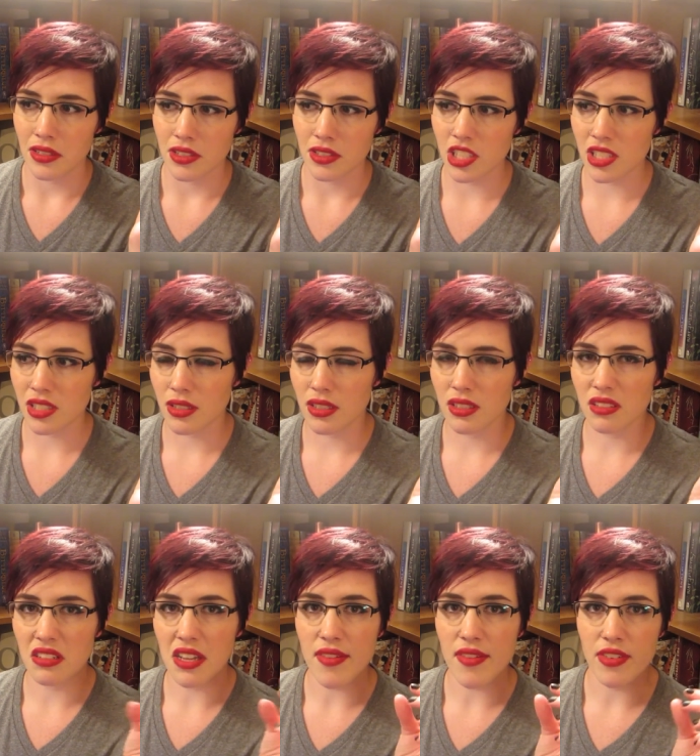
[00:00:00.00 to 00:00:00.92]
just
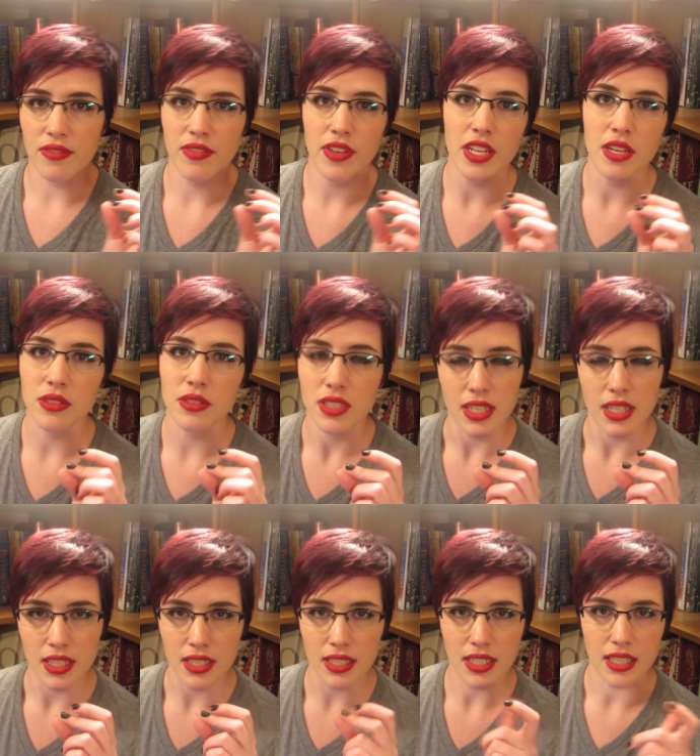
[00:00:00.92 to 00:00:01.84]
having videos
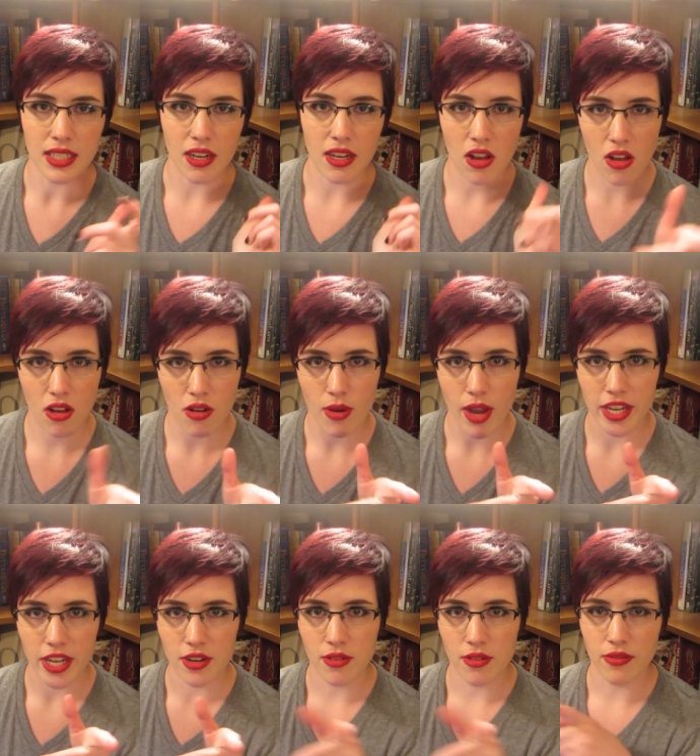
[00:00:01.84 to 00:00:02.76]
like click like oh I
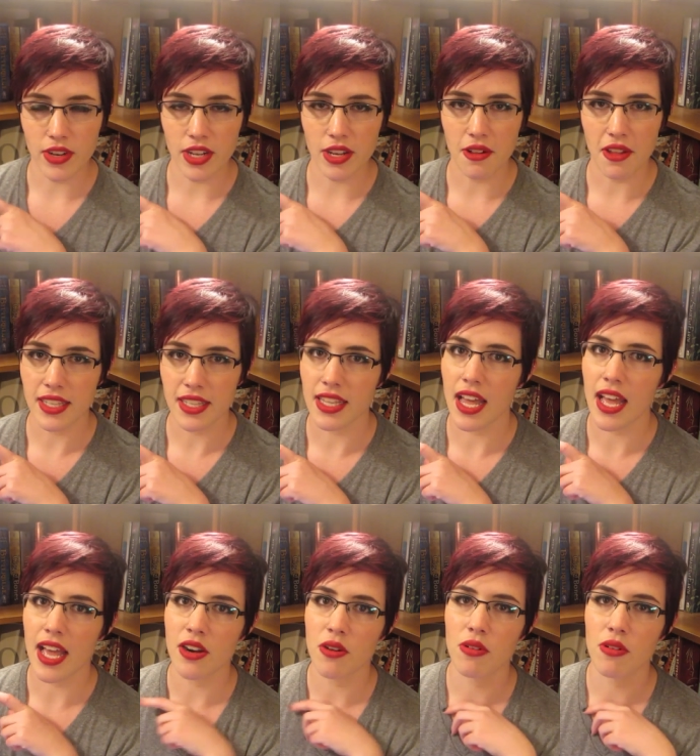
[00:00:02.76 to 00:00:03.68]
could do a video like
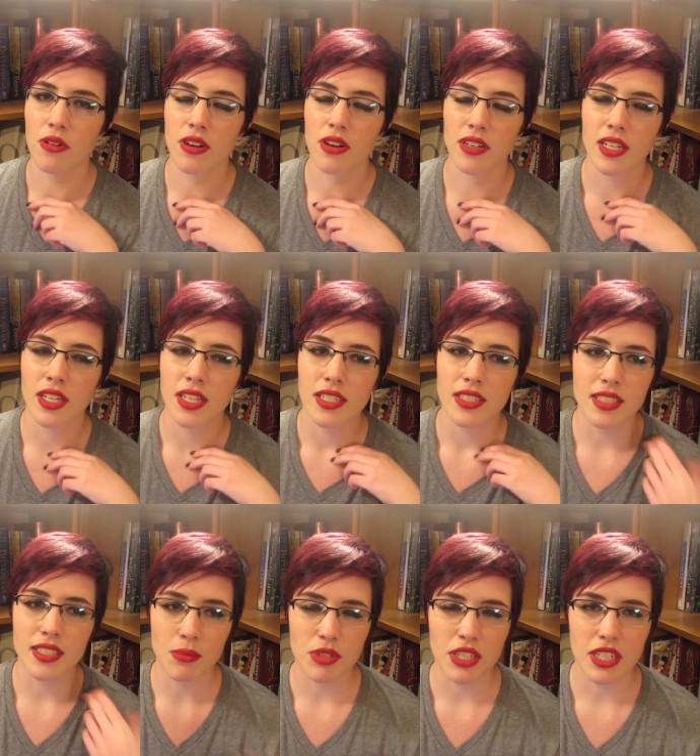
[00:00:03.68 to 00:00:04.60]
that or
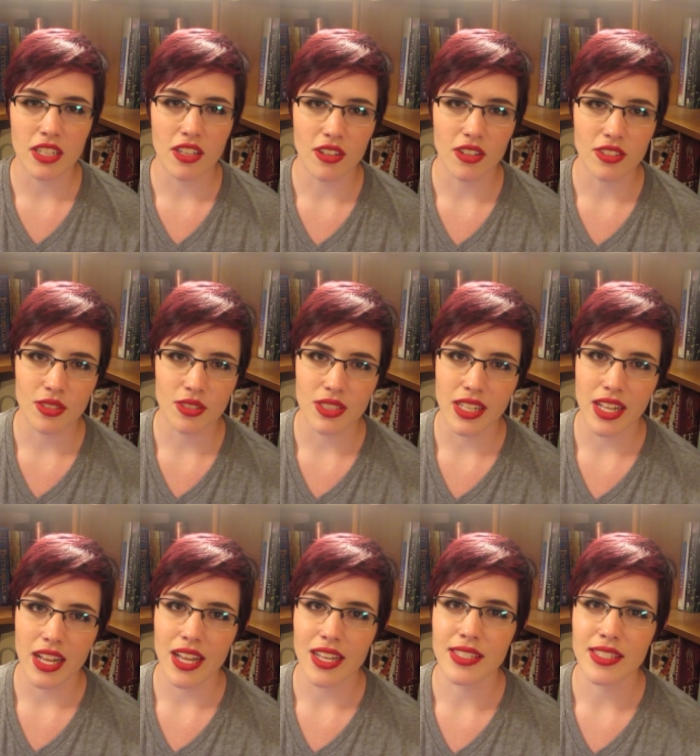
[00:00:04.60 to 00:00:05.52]
something along those
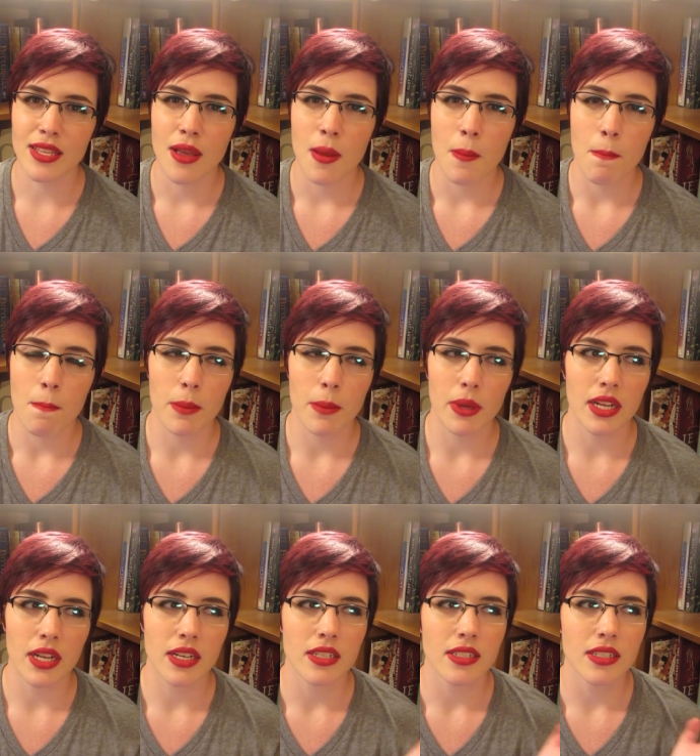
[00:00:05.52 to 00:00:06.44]
lines
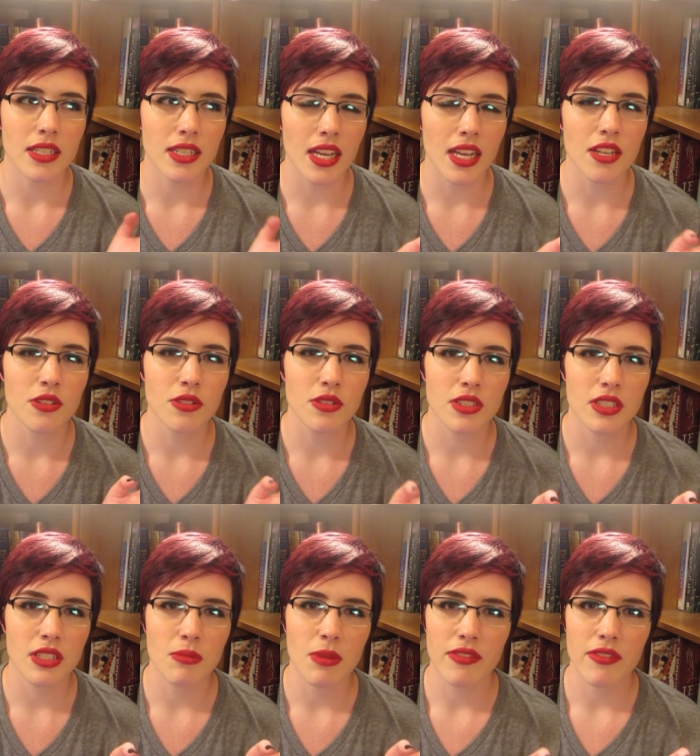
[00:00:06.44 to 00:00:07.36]
but again
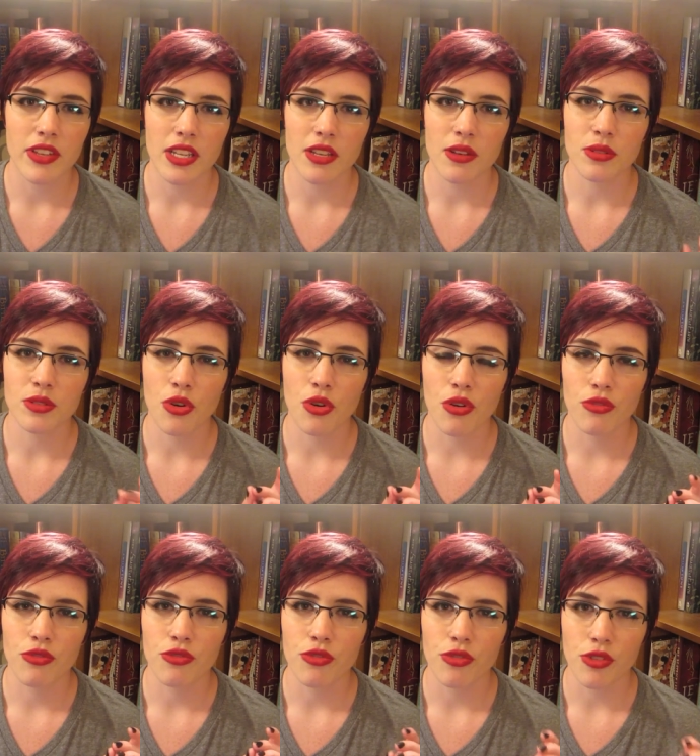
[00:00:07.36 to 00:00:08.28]
usually my videos
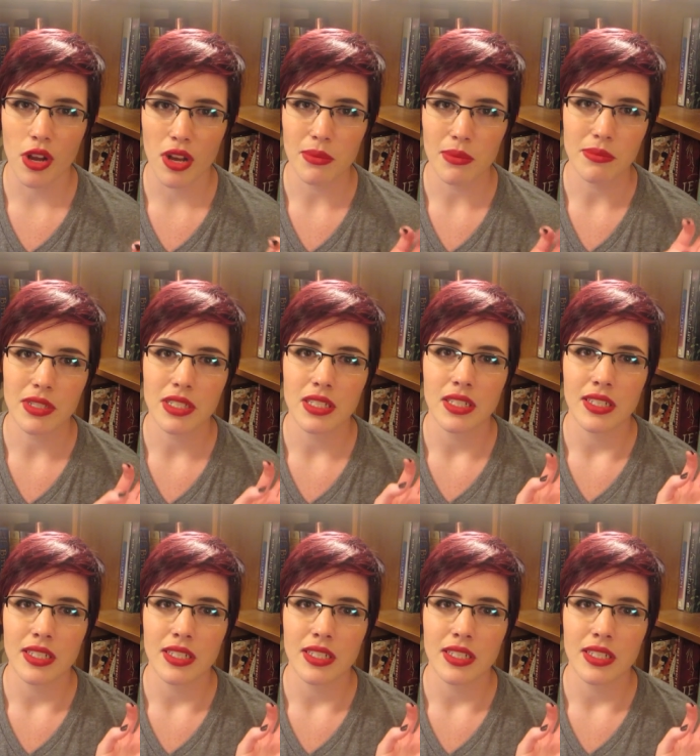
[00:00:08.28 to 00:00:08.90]
are from